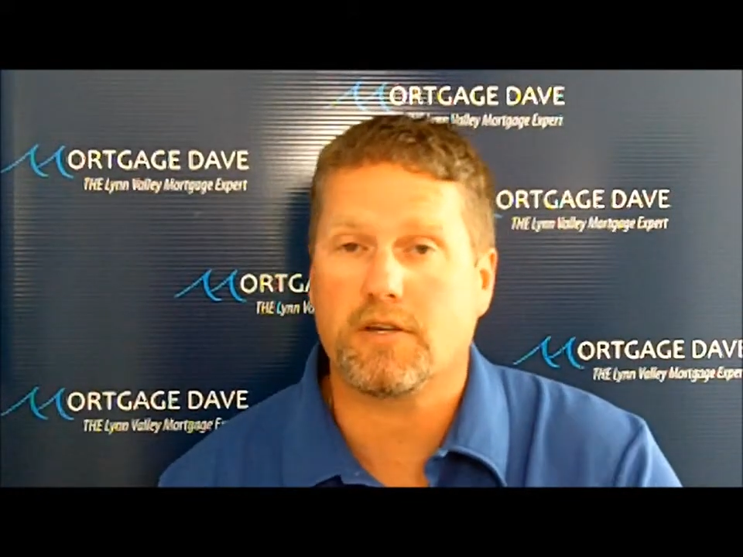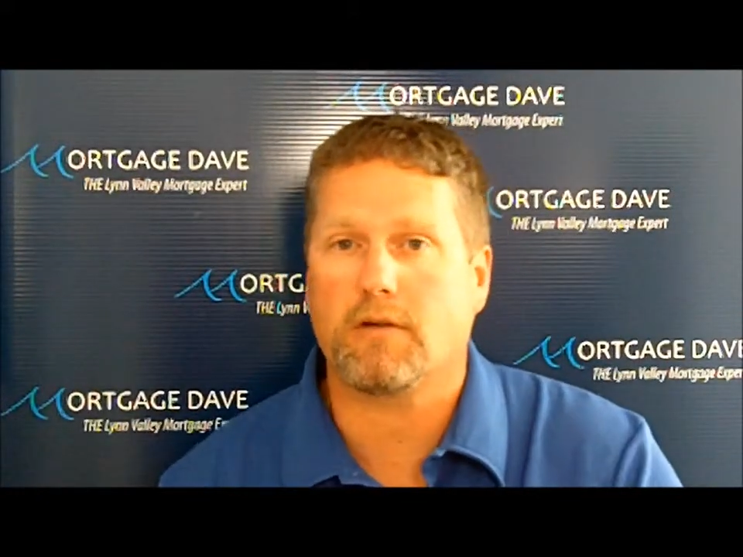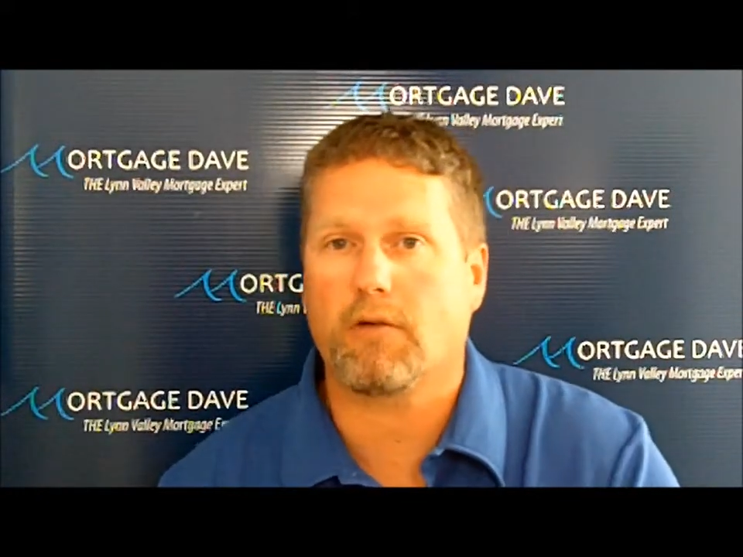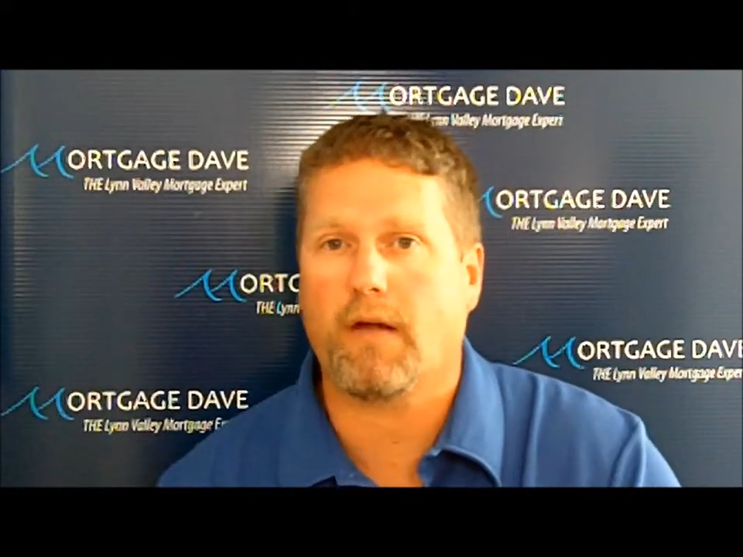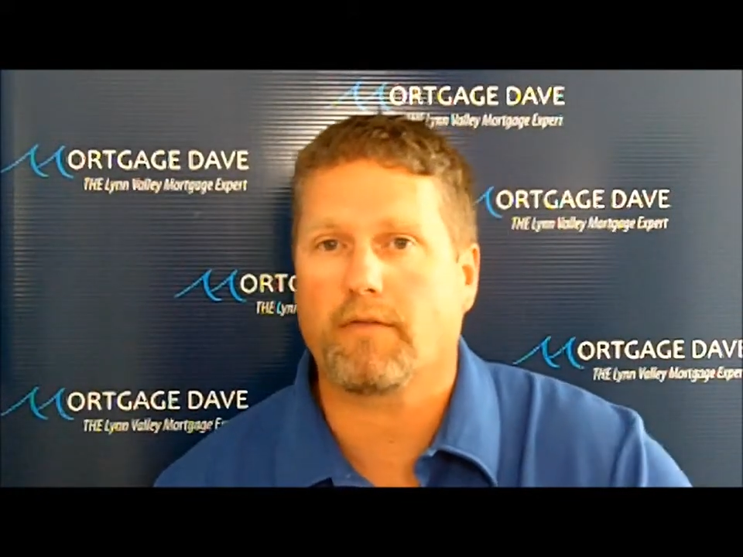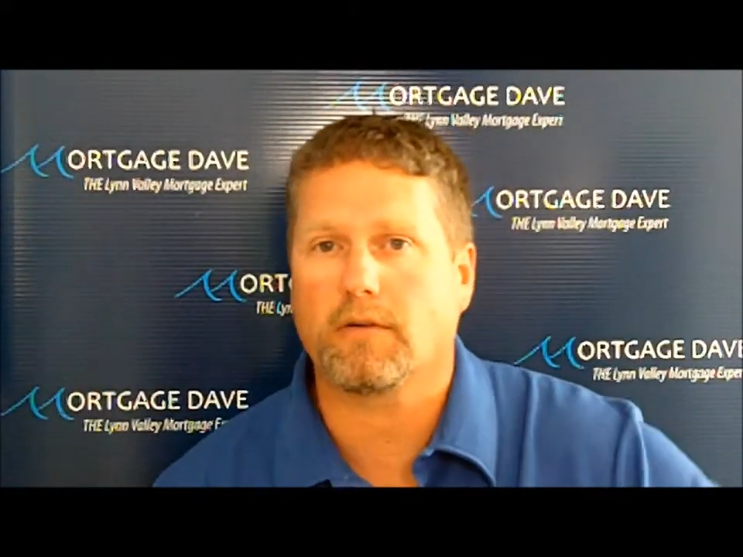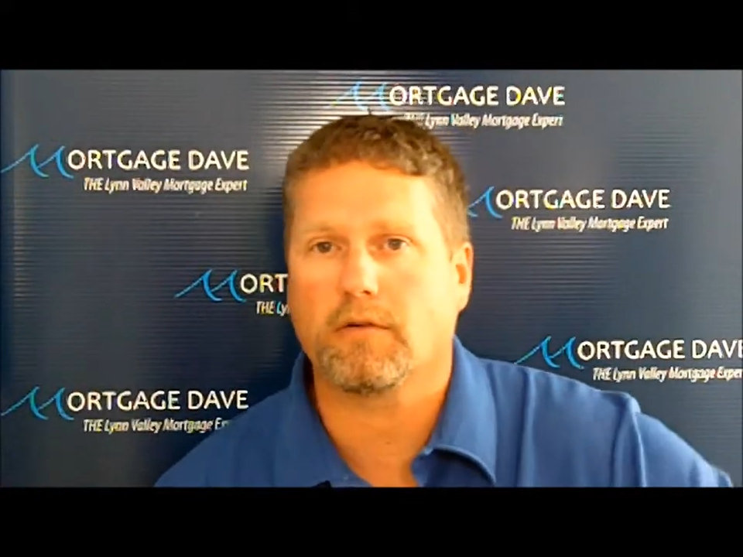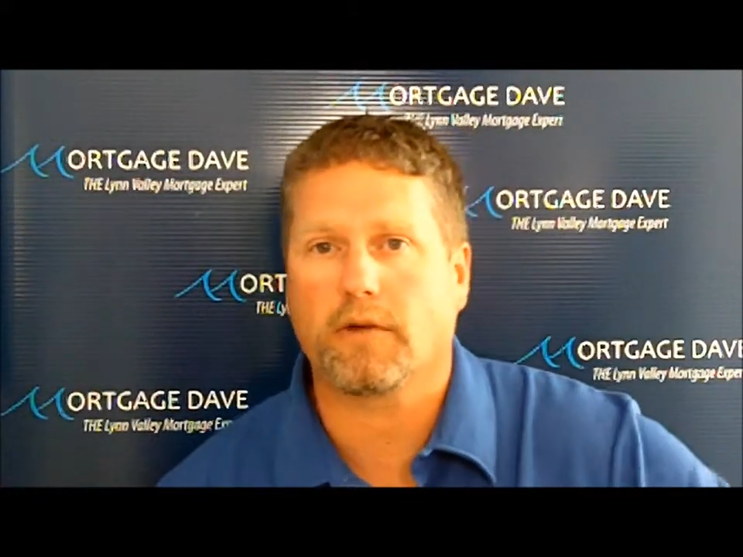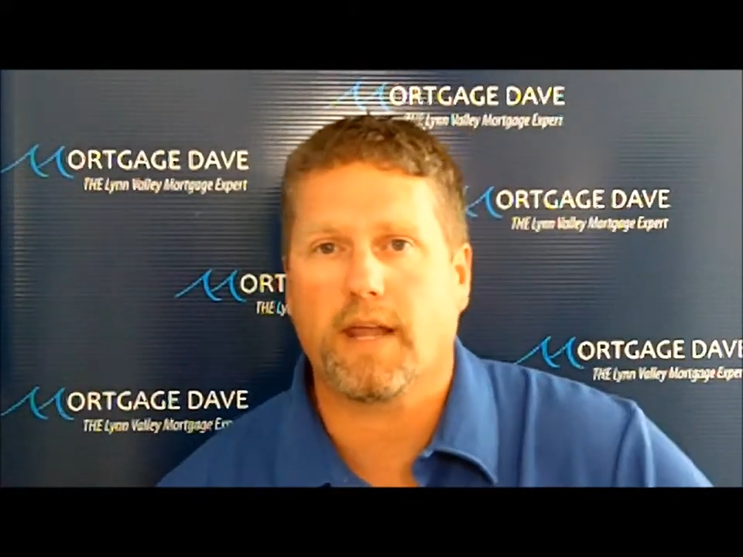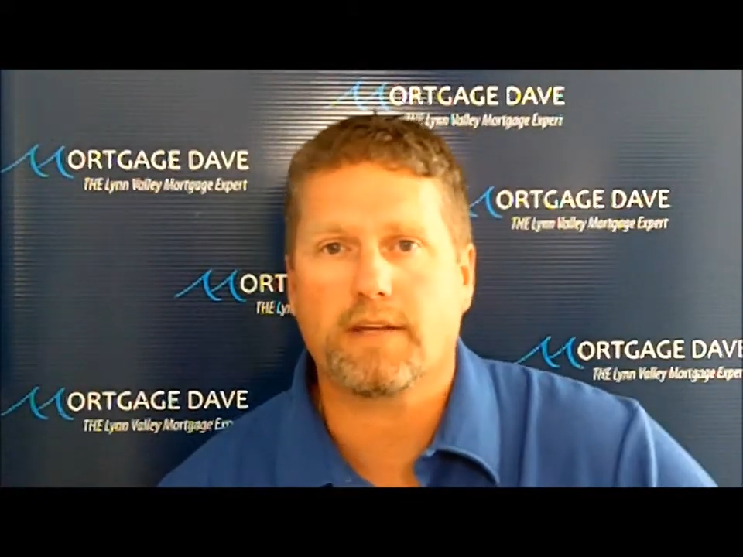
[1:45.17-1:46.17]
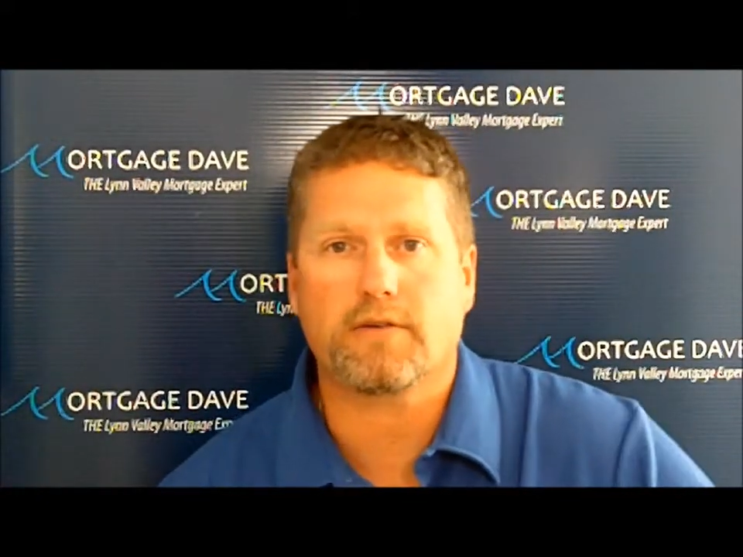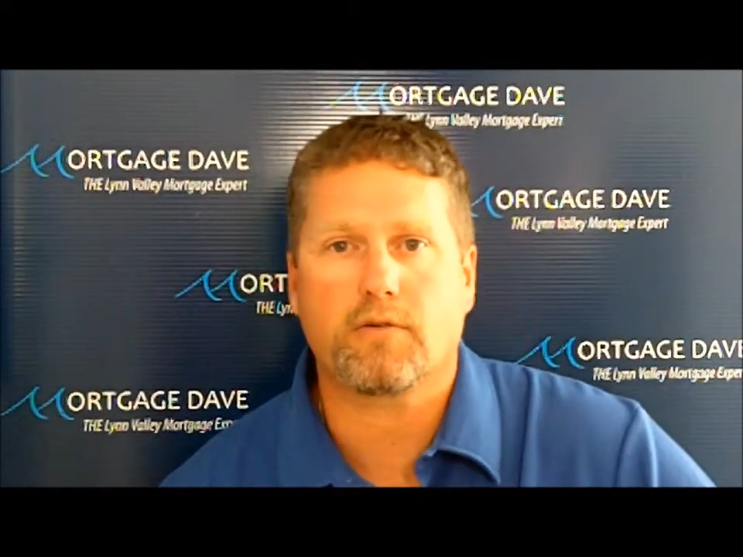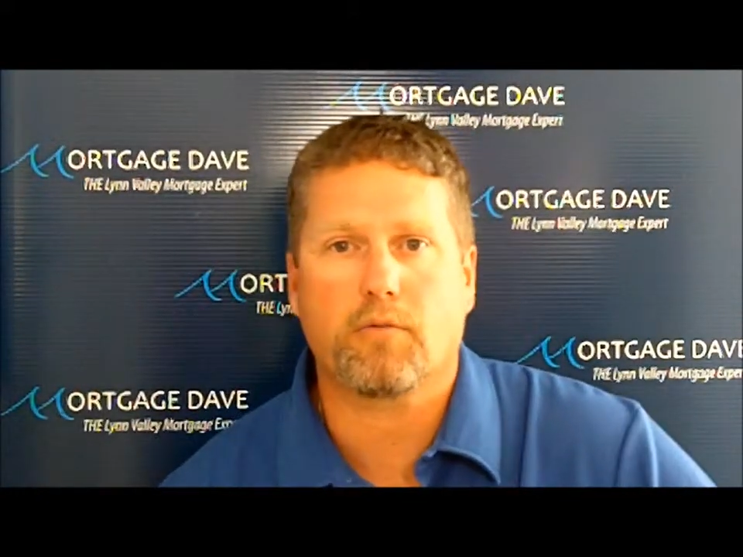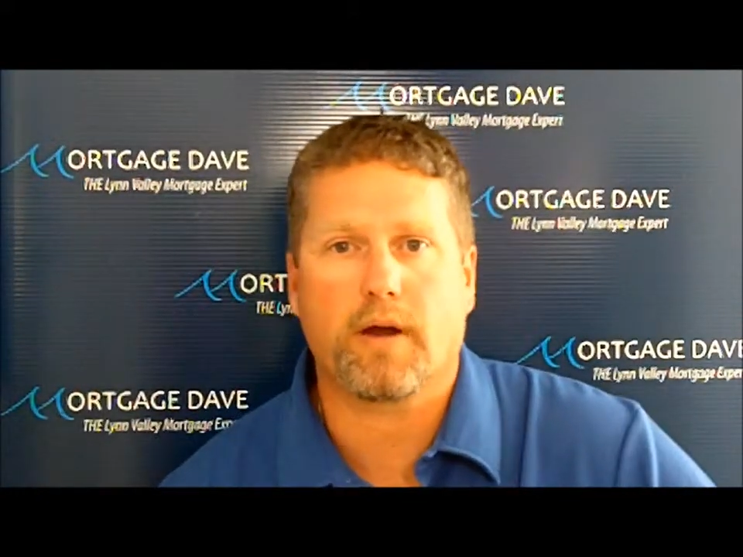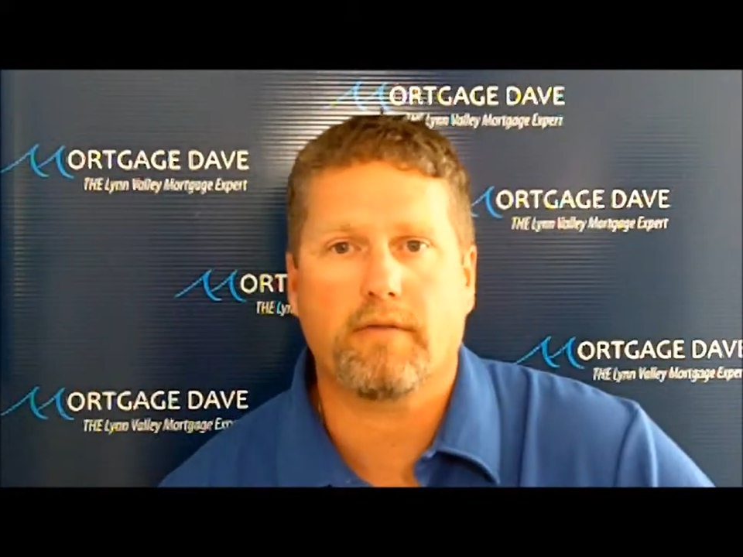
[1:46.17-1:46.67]
geographical location
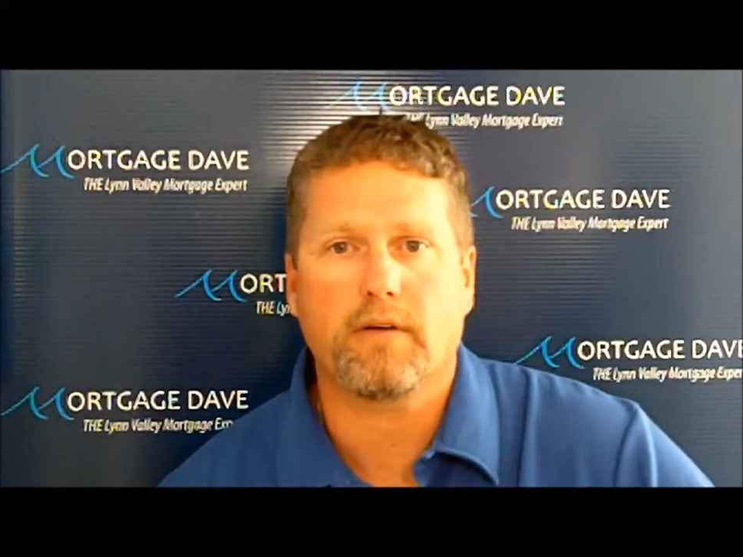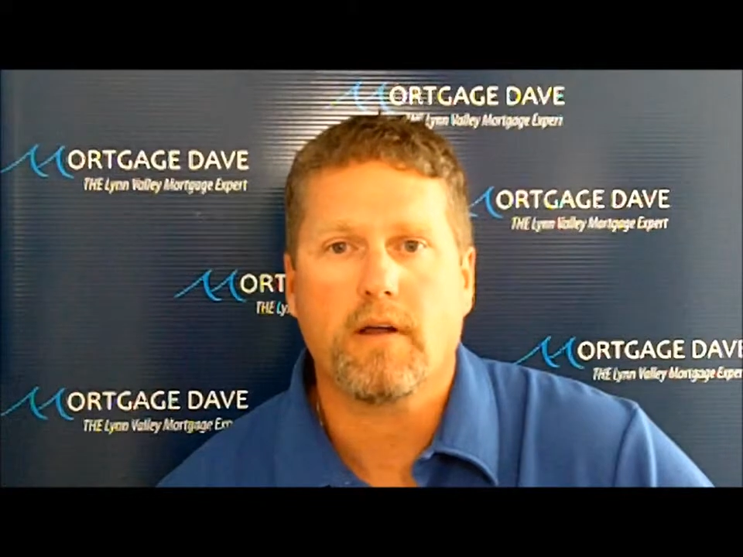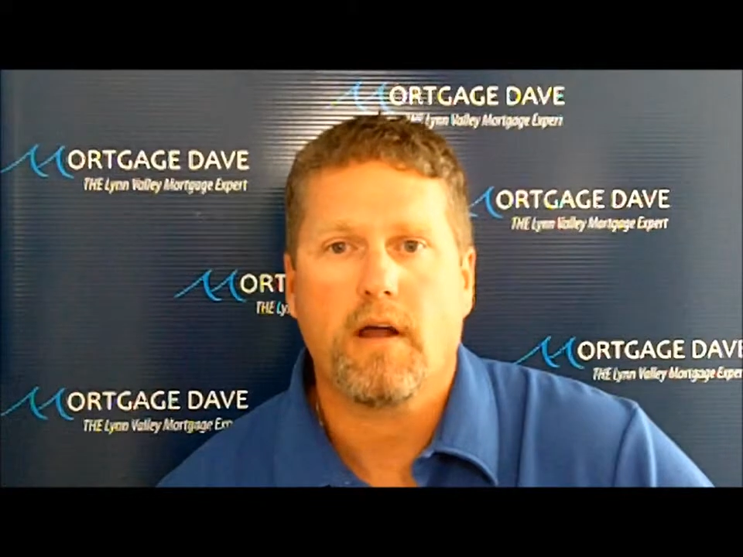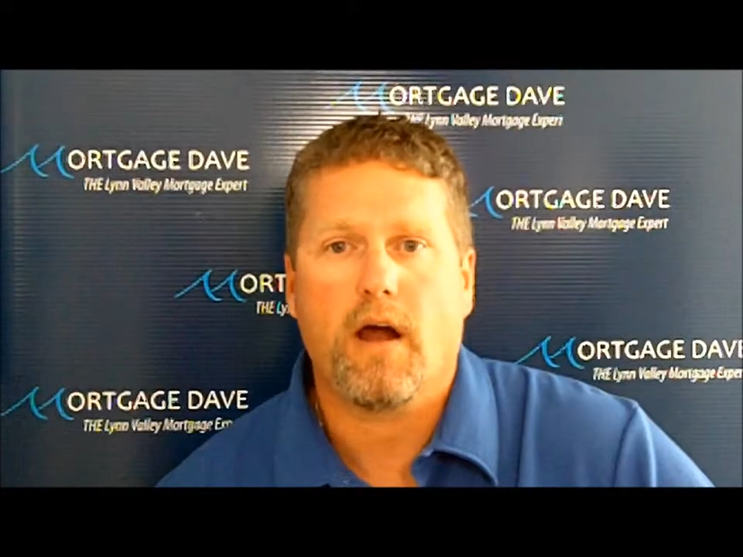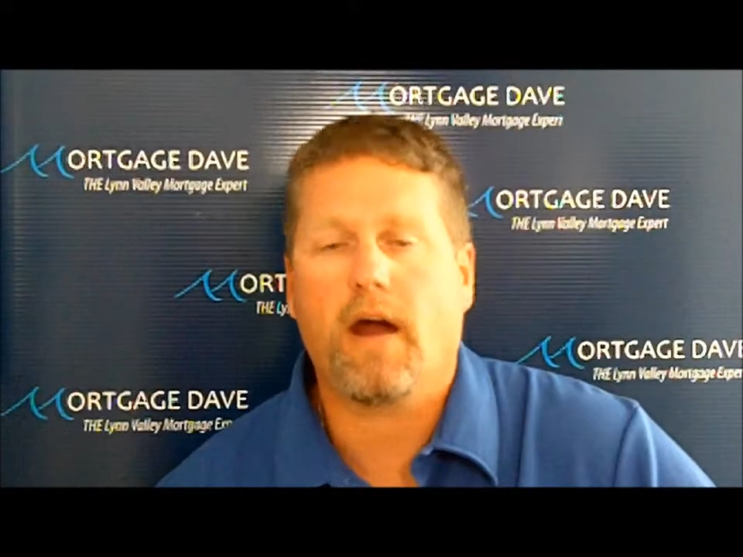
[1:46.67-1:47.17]
or whatever,